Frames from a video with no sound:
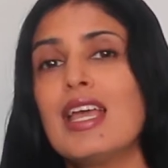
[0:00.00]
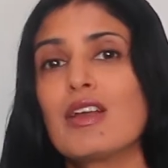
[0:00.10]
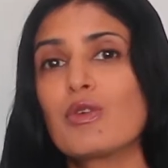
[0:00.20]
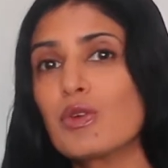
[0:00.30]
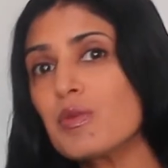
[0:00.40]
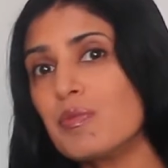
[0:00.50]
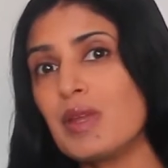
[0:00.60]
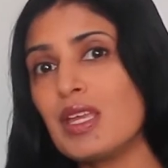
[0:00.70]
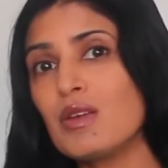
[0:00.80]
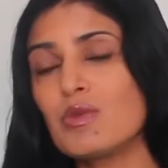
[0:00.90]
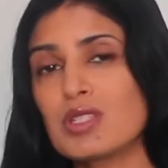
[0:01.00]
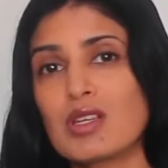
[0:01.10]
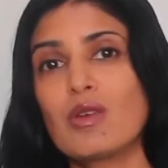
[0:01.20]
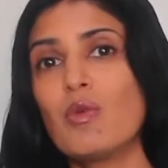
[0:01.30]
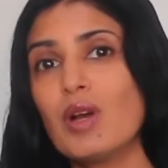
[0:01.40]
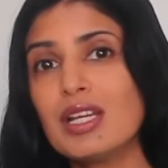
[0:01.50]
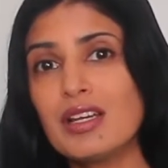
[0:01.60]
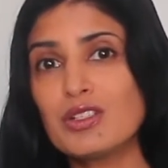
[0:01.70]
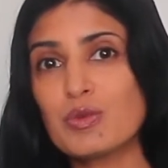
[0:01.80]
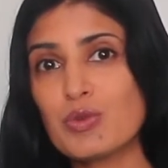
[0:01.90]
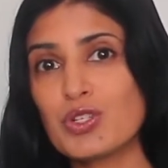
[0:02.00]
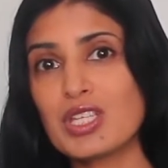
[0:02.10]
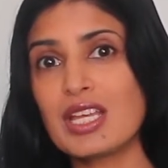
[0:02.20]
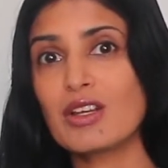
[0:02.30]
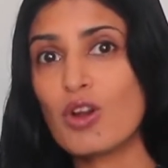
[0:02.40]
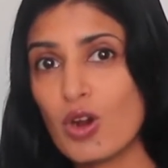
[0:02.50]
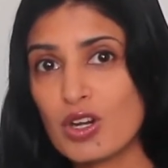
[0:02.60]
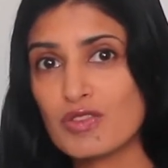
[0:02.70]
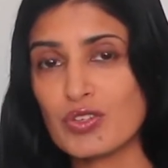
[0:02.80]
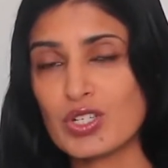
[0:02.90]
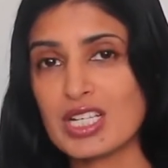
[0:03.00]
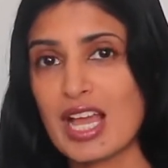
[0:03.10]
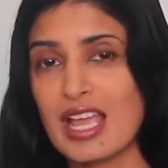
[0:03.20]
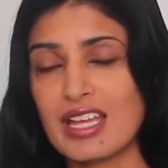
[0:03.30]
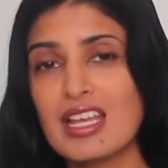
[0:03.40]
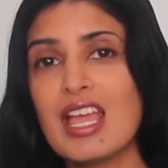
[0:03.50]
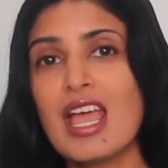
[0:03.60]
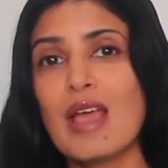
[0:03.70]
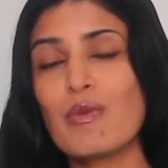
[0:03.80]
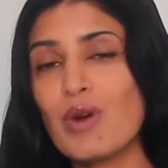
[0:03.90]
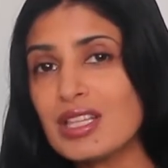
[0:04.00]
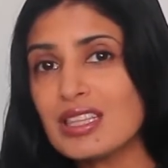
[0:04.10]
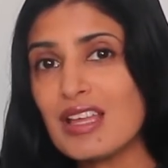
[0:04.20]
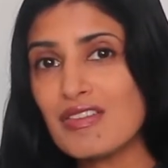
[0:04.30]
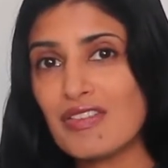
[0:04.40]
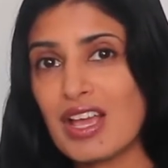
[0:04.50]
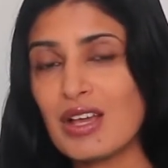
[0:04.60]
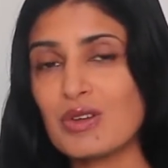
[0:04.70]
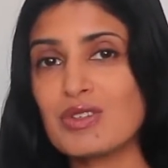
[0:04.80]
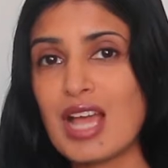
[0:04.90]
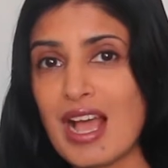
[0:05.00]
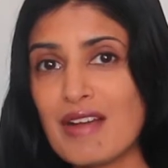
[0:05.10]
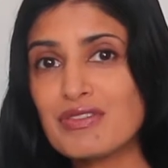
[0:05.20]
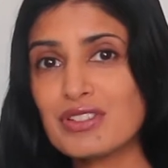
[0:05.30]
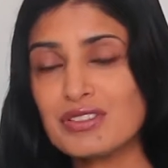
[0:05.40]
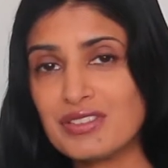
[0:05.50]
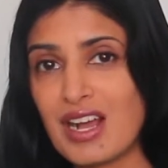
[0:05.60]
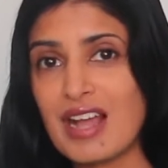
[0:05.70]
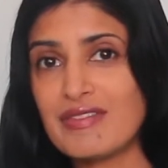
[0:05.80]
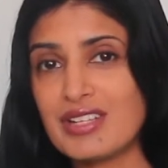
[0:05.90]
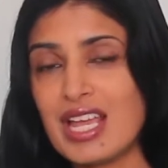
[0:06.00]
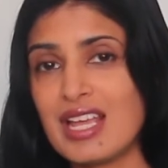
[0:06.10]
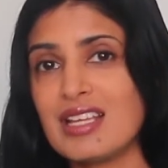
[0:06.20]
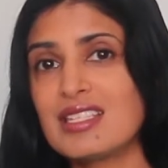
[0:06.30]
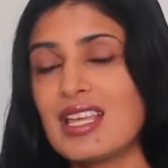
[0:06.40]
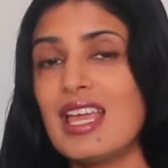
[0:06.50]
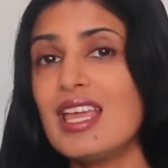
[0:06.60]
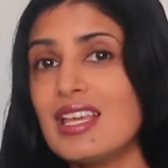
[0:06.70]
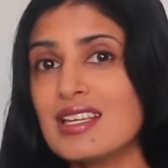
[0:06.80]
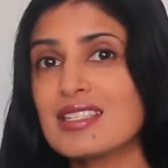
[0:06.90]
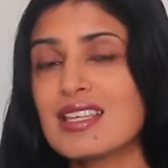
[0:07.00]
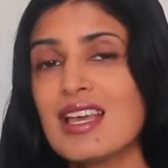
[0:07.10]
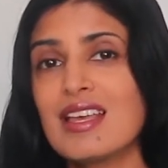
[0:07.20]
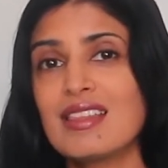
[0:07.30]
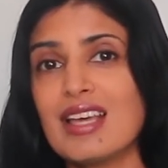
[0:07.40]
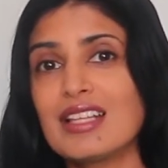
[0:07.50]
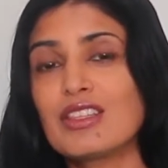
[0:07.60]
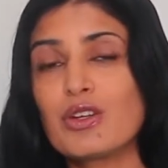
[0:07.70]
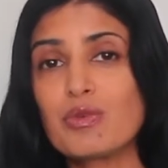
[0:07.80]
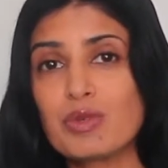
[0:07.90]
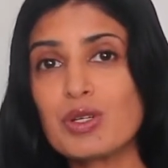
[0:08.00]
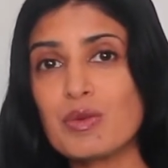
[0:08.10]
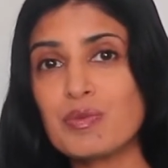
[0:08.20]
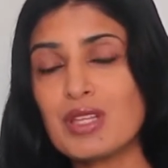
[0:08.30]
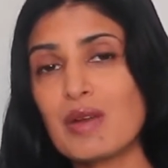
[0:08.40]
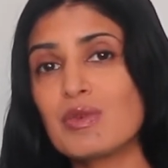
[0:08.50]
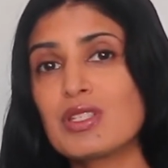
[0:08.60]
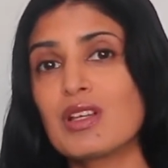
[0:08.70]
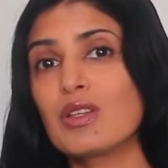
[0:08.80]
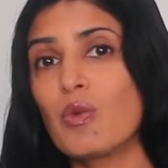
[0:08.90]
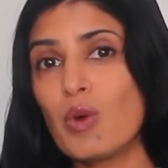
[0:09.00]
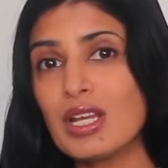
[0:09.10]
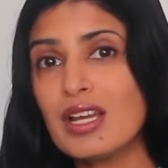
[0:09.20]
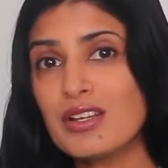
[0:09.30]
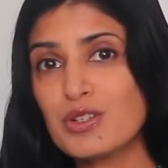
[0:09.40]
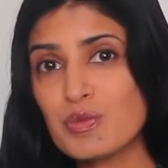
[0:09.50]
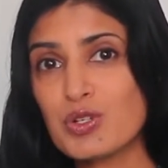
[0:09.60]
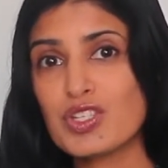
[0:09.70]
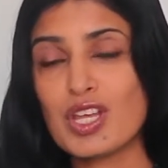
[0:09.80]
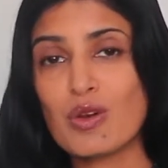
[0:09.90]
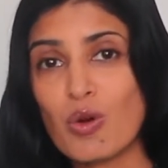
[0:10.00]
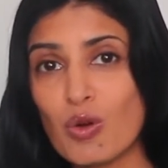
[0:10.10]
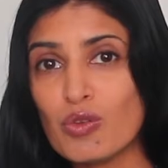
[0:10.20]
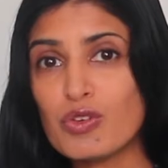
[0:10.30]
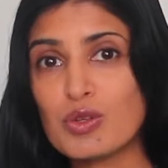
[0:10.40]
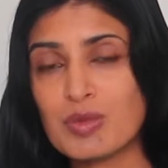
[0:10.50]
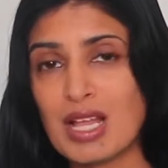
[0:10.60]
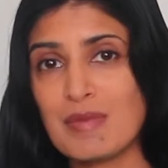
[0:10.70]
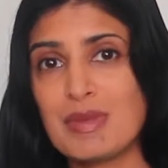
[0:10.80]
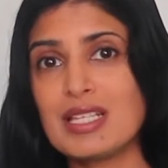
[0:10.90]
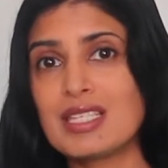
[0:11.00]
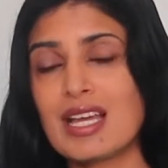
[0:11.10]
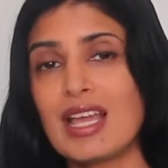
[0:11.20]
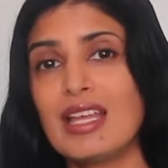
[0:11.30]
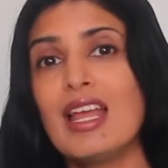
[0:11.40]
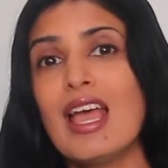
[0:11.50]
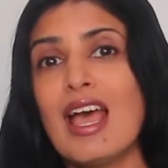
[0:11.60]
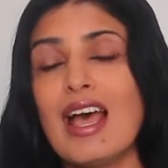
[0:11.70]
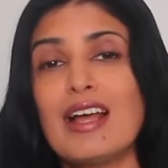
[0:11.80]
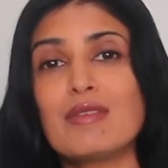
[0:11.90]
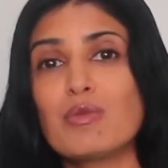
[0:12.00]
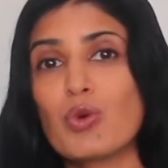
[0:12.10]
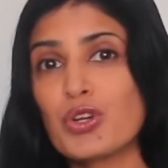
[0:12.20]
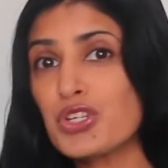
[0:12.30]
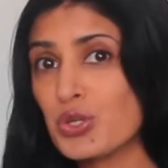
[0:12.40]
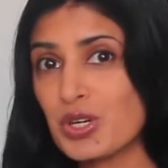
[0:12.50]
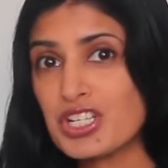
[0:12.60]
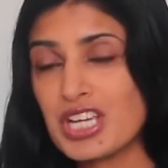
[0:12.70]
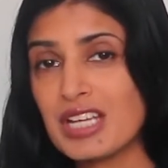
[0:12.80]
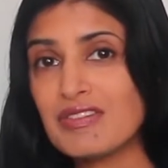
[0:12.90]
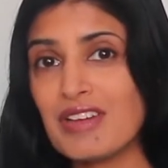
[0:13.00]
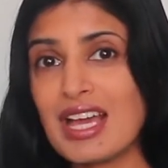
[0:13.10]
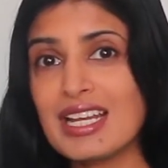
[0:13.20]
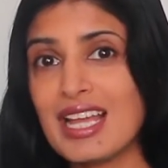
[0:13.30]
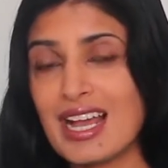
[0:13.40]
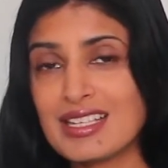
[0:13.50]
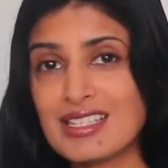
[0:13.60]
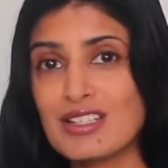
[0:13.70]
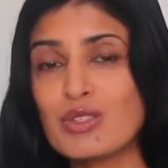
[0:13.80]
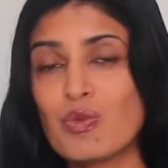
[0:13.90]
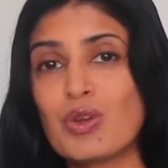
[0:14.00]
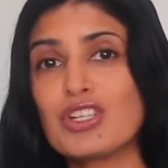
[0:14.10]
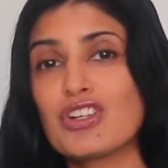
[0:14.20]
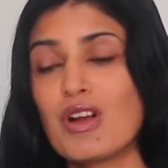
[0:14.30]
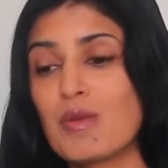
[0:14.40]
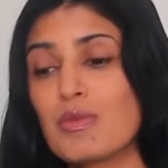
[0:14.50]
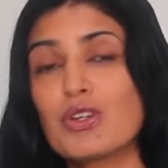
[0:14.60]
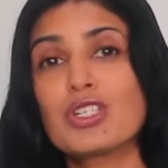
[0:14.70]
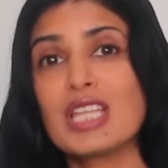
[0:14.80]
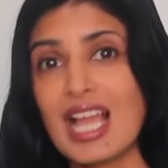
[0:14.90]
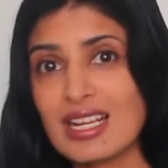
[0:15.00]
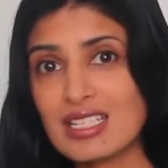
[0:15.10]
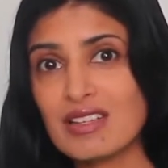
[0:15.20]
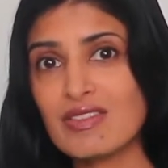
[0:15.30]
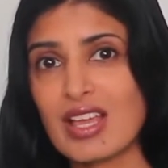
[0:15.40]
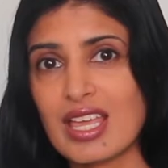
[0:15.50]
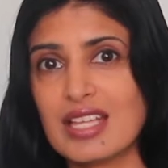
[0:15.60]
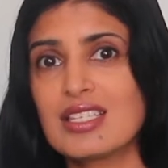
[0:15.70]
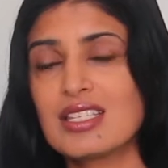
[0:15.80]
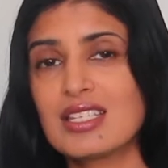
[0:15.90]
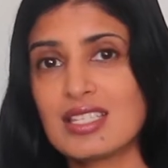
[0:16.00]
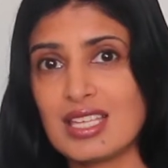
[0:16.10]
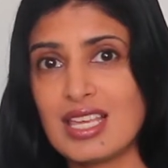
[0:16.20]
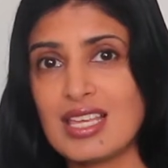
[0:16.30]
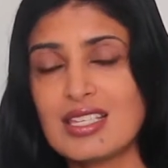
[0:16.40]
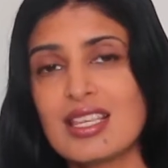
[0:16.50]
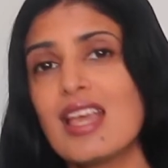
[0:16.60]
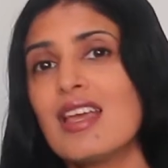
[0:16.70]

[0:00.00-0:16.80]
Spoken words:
Group B was on a 100% carnivore diet. And what they found after 5 days is that the group that was on the 100% whole food plant-based diet had more short-chain fatty acids, which are protective against disease.